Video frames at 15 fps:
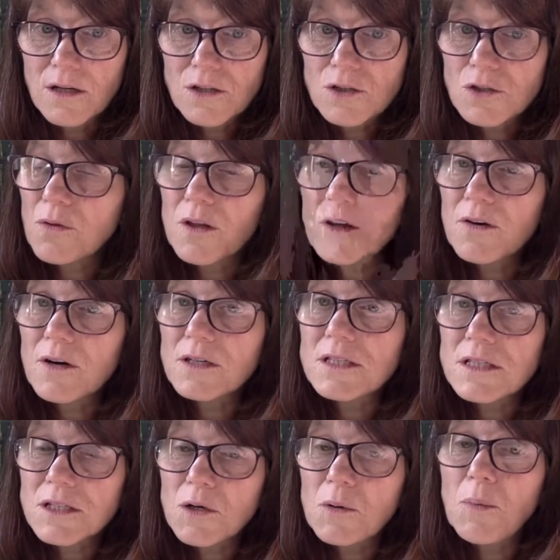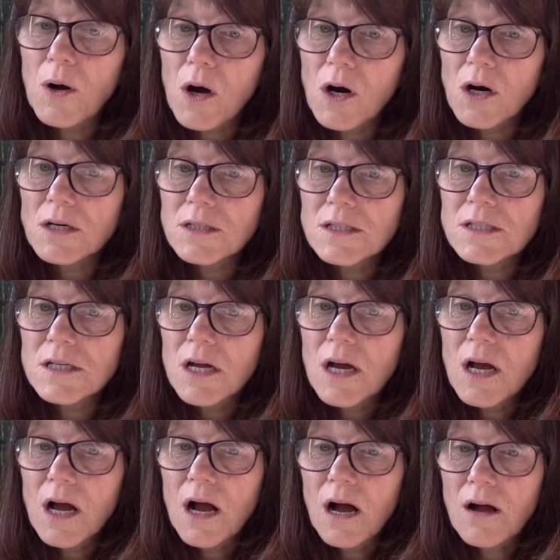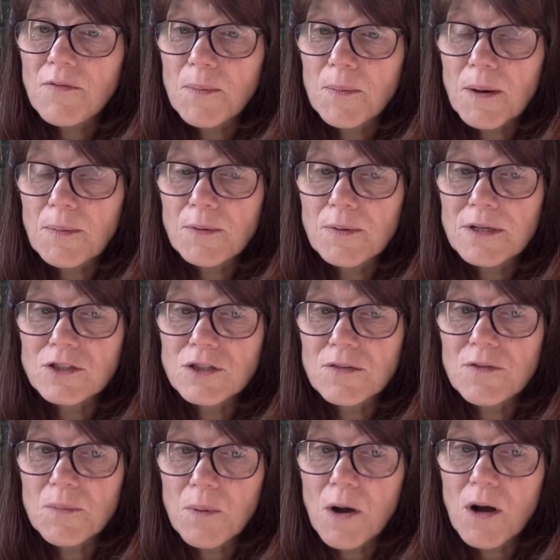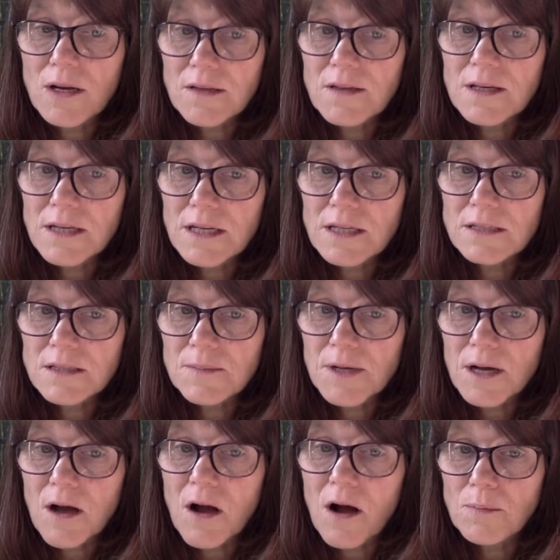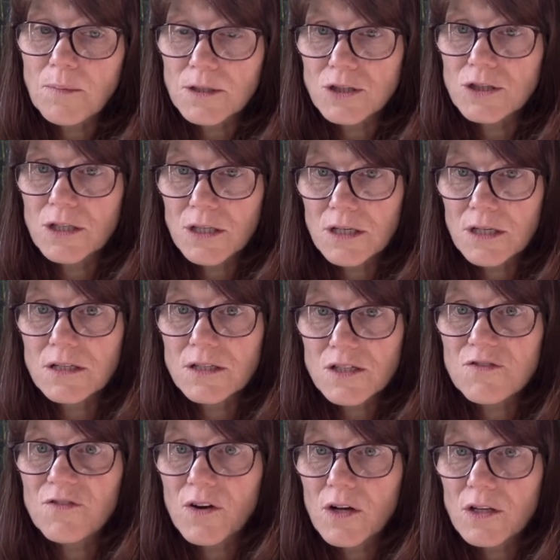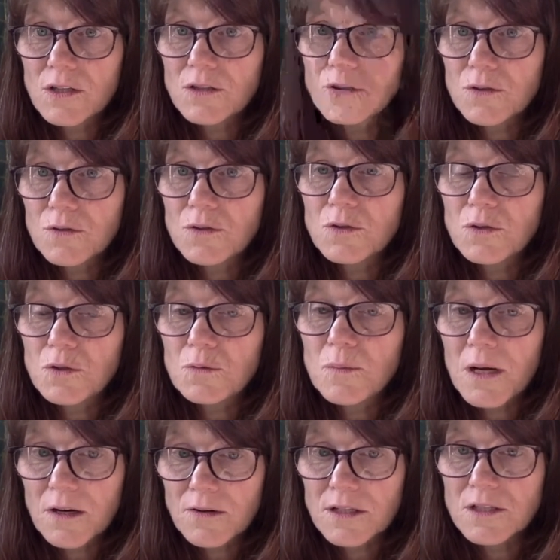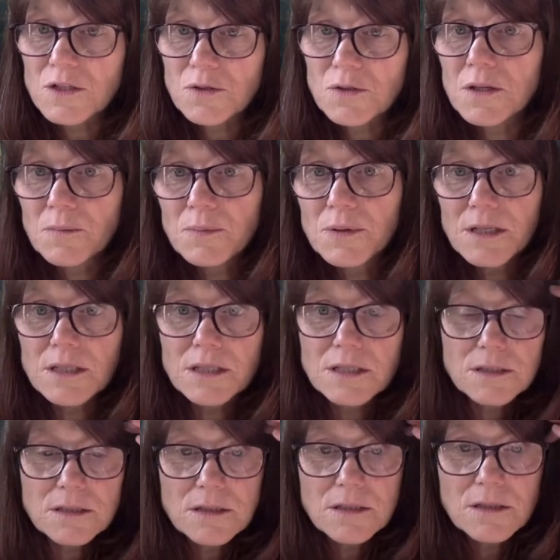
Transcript: So there are still parts of the preparation of the body that needs to be accomplished, and it has fallen to the two Marys to complete it.